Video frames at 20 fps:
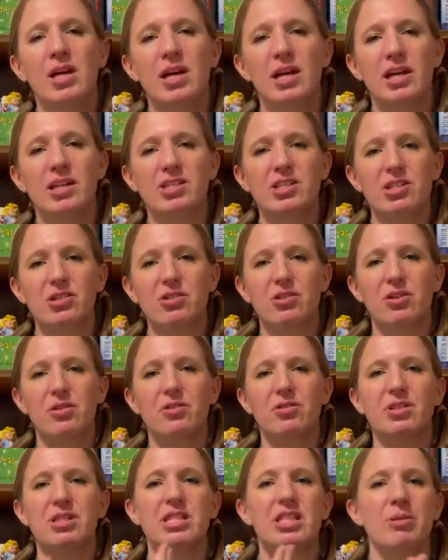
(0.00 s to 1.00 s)
And
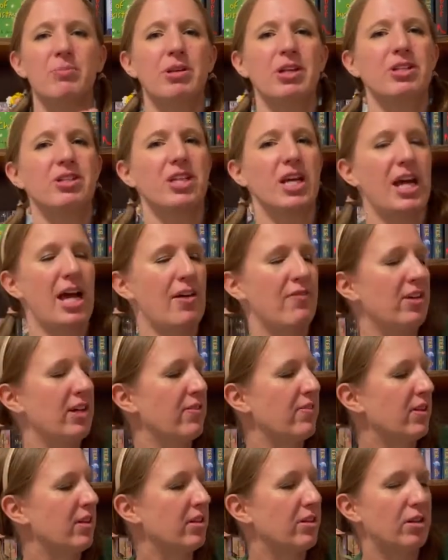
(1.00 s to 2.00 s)
so some years I haven't
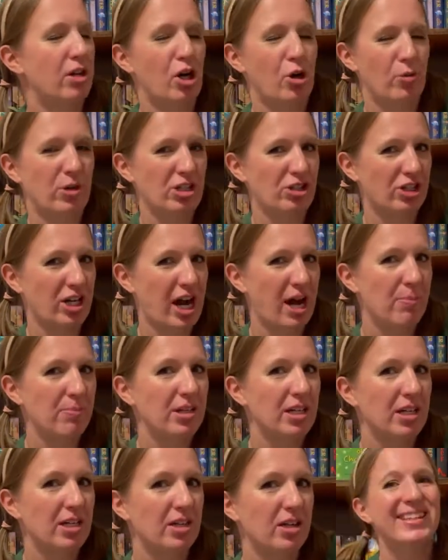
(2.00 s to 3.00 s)
even always wrapped
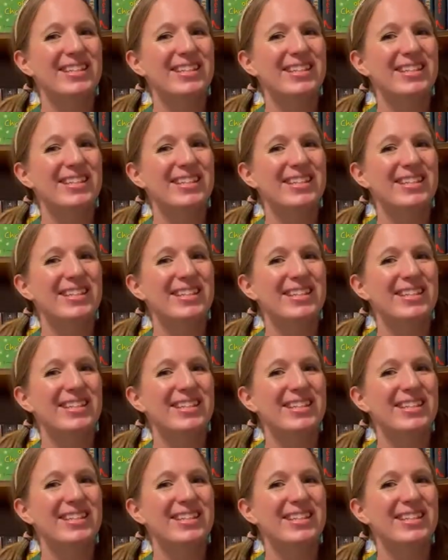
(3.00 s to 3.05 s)
it.